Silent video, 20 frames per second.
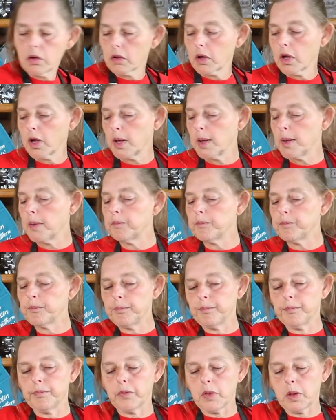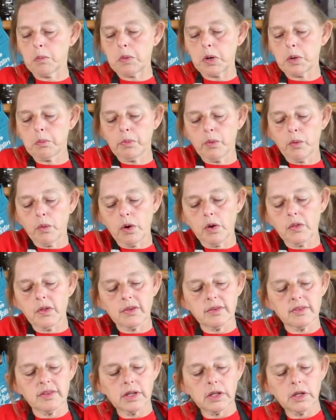Okay, I'm going to pour
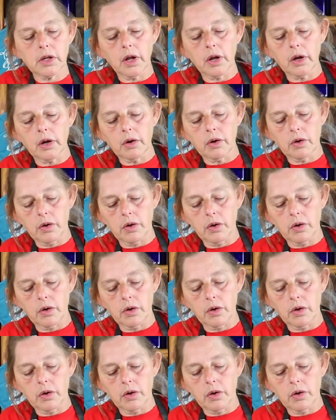this in here,